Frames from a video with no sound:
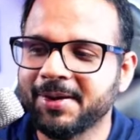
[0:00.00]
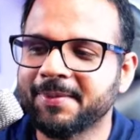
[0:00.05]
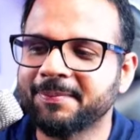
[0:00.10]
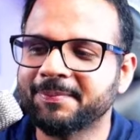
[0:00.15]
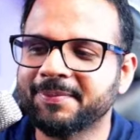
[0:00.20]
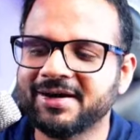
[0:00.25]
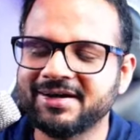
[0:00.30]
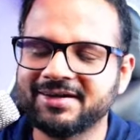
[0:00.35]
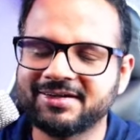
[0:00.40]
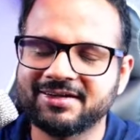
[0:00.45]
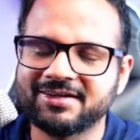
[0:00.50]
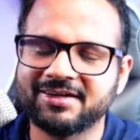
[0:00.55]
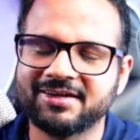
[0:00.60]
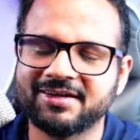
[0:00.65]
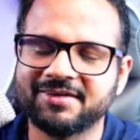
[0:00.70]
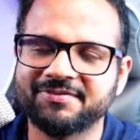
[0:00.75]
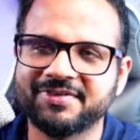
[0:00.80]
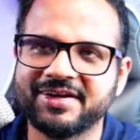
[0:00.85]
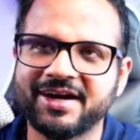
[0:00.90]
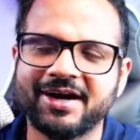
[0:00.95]
But
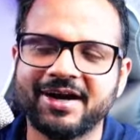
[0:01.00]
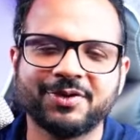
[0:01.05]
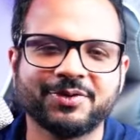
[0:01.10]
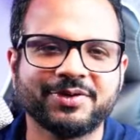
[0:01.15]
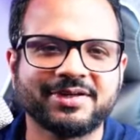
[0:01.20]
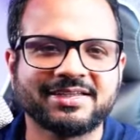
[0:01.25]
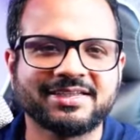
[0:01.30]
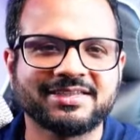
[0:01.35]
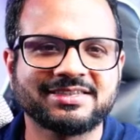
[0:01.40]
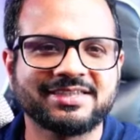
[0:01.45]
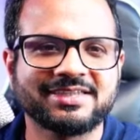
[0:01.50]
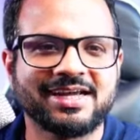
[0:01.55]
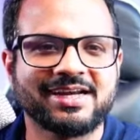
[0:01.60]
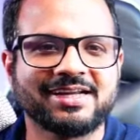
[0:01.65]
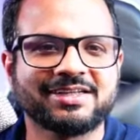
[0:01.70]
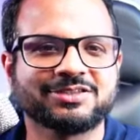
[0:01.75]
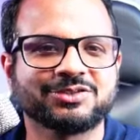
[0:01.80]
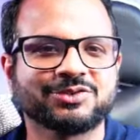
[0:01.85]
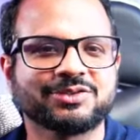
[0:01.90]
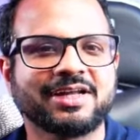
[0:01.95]
we are doing this
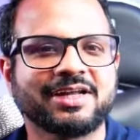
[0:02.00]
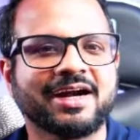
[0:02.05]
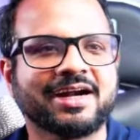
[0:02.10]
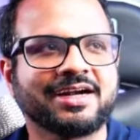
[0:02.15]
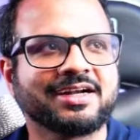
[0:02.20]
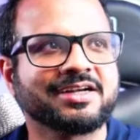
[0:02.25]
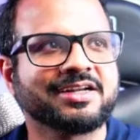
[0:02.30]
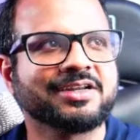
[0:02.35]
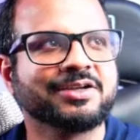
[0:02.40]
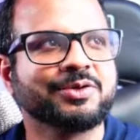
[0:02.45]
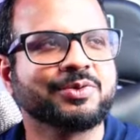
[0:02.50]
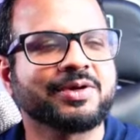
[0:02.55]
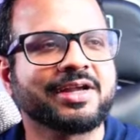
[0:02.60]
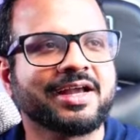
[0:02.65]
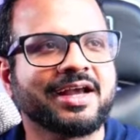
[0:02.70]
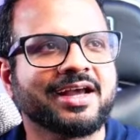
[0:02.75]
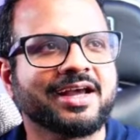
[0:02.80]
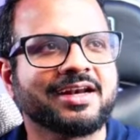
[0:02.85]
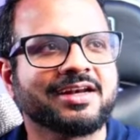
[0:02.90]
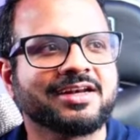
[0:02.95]
challenge so that you
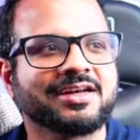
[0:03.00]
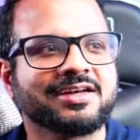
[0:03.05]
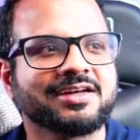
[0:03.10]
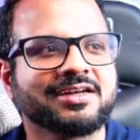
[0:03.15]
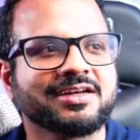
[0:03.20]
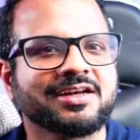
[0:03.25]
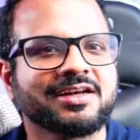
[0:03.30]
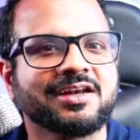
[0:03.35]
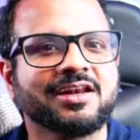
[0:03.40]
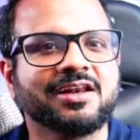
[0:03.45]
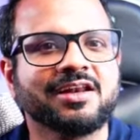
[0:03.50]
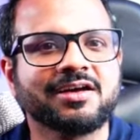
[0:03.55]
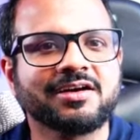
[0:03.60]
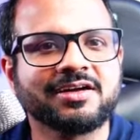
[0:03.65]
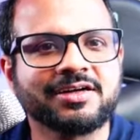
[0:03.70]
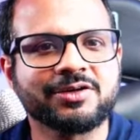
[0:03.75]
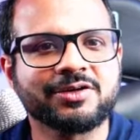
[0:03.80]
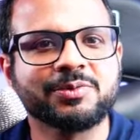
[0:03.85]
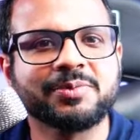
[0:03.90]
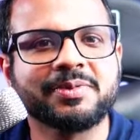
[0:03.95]
can
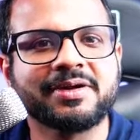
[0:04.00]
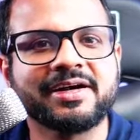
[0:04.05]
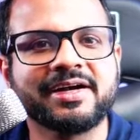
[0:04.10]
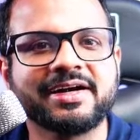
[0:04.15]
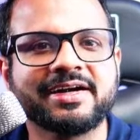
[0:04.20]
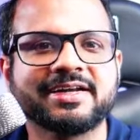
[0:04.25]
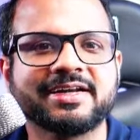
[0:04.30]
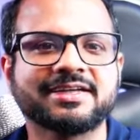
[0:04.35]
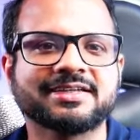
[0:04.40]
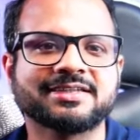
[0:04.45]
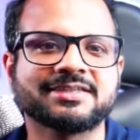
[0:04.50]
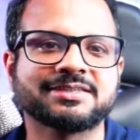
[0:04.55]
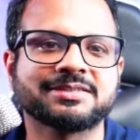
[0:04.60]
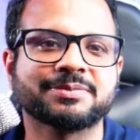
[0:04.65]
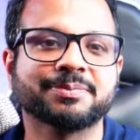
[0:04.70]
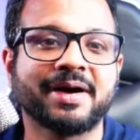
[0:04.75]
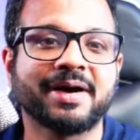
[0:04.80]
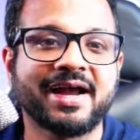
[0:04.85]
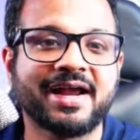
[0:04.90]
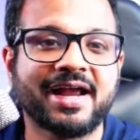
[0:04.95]
learn Kubernetes
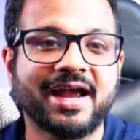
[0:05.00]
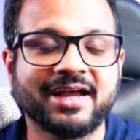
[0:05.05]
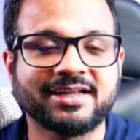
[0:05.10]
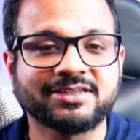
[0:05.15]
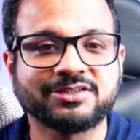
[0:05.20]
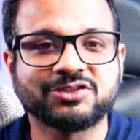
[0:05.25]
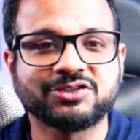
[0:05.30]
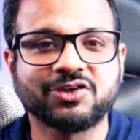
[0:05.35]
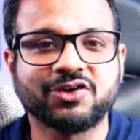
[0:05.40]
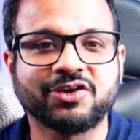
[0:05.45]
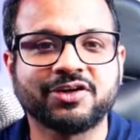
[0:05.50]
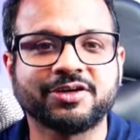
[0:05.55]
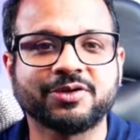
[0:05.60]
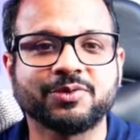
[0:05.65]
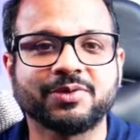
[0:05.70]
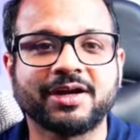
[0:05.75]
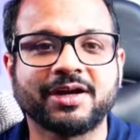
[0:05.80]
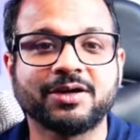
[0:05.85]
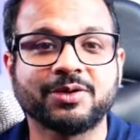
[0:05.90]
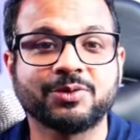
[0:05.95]
by hands-on. You
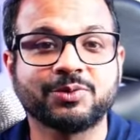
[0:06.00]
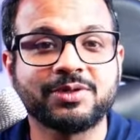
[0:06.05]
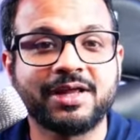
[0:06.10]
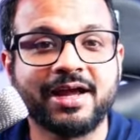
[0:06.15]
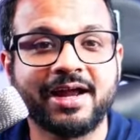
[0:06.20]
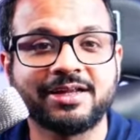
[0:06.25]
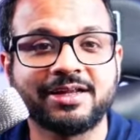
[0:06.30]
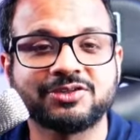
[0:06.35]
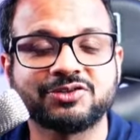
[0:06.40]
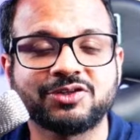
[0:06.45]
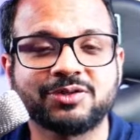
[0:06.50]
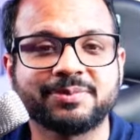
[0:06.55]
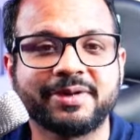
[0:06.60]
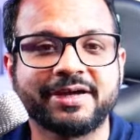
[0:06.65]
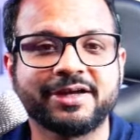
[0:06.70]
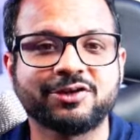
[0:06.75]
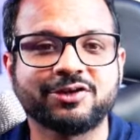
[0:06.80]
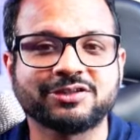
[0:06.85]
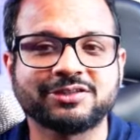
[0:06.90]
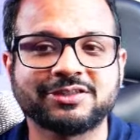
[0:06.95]
can do the hands-on by
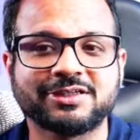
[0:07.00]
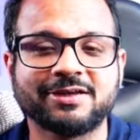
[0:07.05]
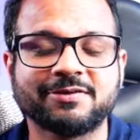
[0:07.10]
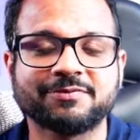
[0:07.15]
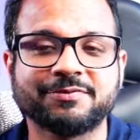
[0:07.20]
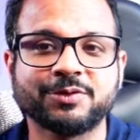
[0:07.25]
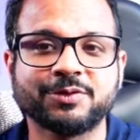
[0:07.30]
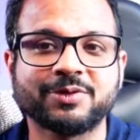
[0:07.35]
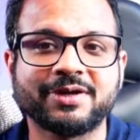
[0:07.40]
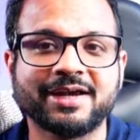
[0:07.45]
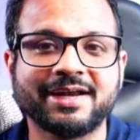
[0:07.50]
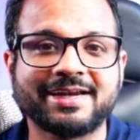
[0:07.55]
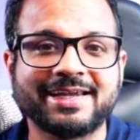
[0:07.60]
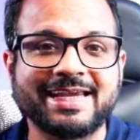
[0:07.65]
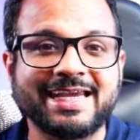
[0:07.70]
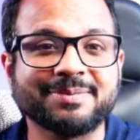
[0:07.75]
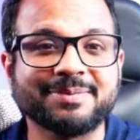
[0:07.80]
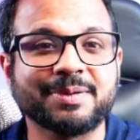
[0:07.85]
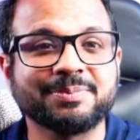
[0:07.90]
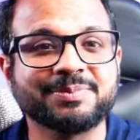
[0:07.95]
yourself. You can
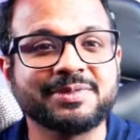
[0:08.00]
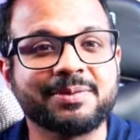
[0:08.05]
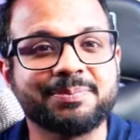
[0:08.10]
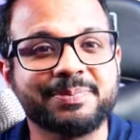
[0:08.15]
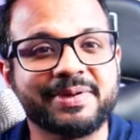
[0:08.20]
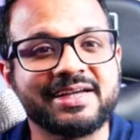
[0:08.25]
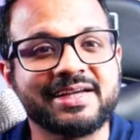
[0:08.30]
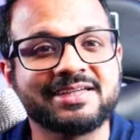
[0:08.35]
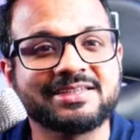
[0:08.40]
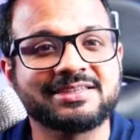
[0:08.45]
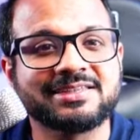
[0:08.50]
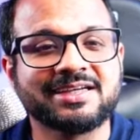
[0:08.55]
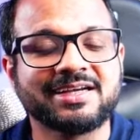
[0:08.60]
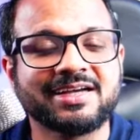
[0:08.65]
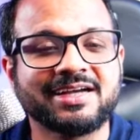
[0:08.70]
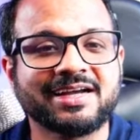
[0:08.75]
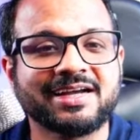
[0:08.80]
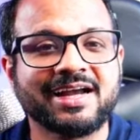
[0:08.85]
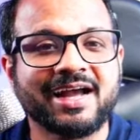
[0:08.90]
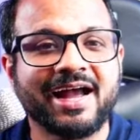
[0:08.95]
keep up the pace
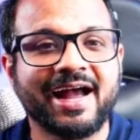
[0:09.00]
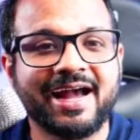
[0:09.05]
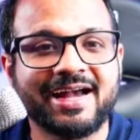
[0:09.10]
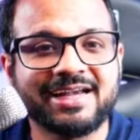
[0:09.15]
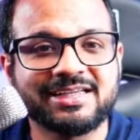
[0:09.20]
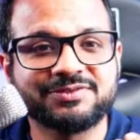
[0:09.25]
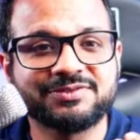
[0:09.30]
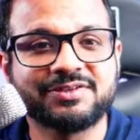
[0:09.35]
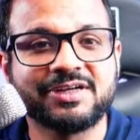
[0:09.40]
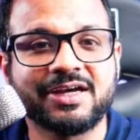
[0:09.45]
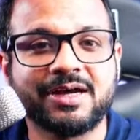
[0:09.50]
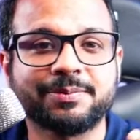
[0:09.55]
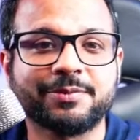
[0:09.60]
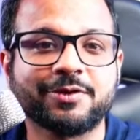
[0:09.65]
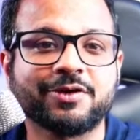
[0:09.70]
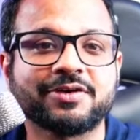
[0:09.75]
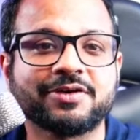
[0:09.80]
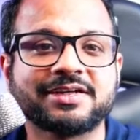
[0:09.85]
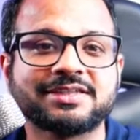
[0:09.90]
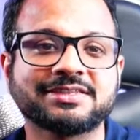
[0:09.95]
as we are
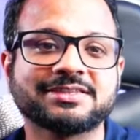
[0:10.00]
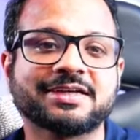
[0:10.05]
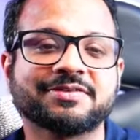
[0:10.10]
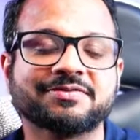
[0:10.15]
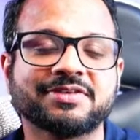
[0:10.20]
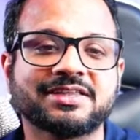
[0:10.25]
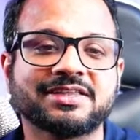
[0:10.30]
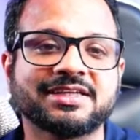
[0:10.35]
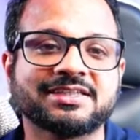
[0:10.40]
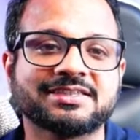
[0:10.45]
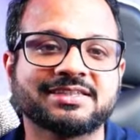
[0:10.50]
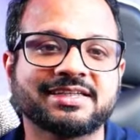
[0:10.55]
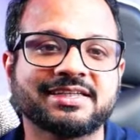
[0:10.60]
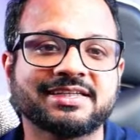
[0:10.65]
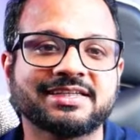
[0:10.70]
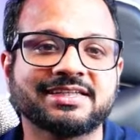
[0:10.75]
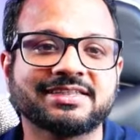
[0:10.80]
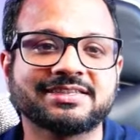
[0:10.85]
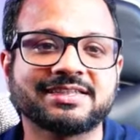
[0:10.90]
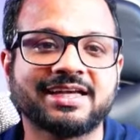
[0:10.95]
progressing with the
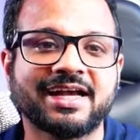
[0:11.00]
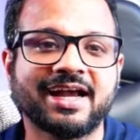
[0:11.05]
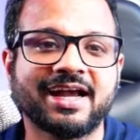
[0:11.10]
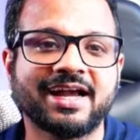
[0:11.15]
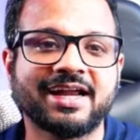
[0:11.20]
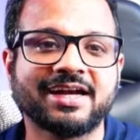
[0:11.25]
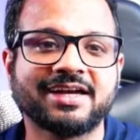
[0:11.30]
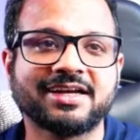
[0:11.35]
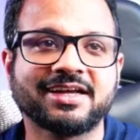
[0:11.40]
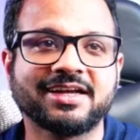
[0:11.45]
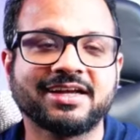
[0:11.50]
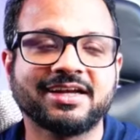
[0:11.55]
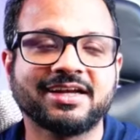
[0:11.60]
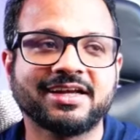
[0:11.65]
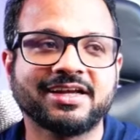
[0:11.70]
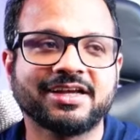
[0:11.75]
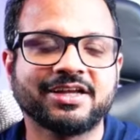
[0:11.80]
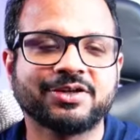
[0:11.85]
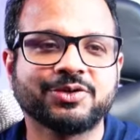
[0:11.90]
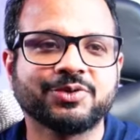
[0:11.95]
series. And
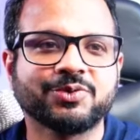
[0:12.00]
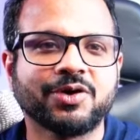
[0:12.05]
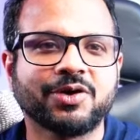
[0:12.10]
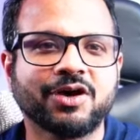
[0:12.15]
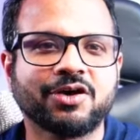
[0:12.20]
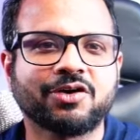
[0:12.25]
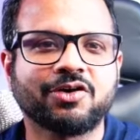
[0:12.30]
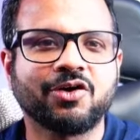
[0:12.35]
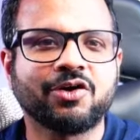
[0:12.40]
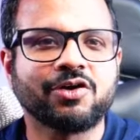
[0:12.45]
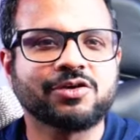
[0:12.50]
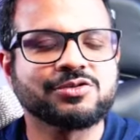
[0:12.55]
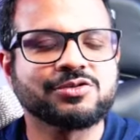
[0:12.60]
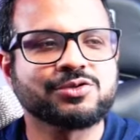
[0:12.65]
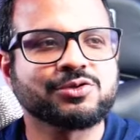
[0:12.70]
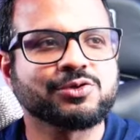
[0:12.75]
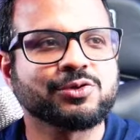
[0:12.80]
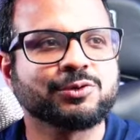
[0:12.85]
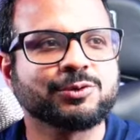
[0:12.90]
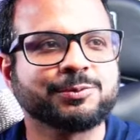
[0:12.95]
you are
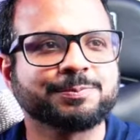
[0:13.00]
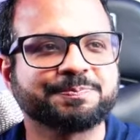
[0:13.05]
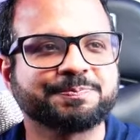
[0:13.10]
also